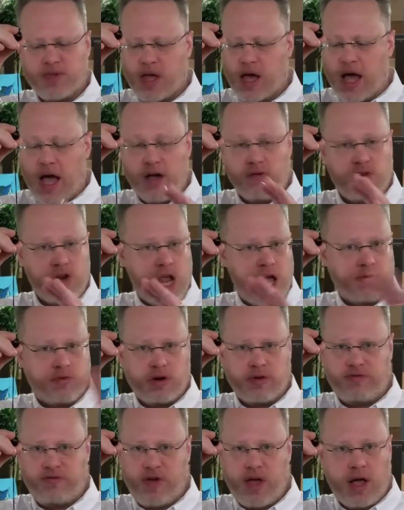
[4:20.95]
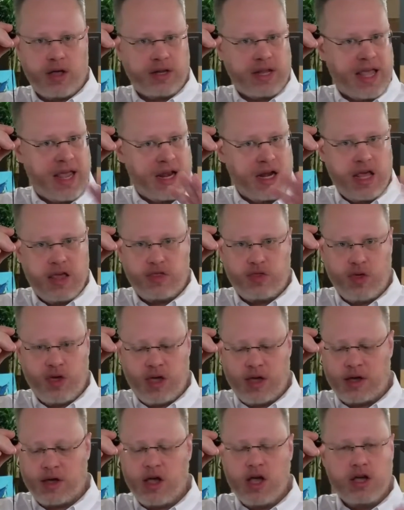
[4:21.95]
I've never felt
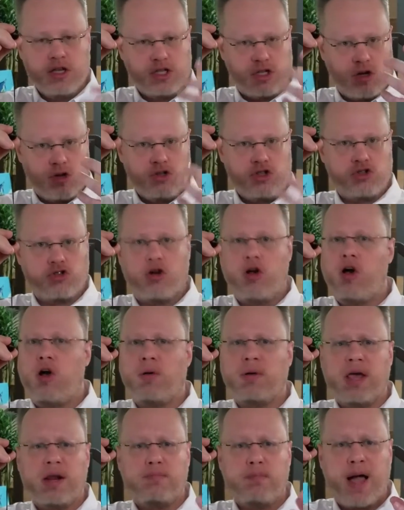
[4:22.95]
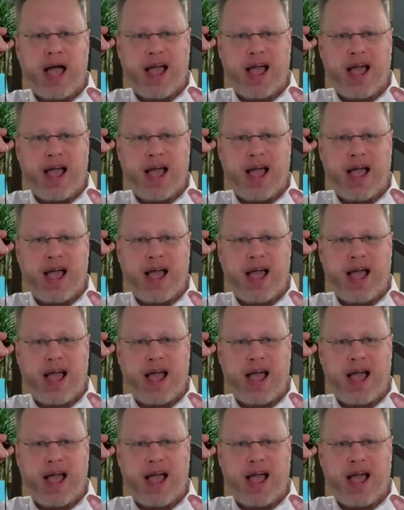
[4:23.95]
anything so strong in my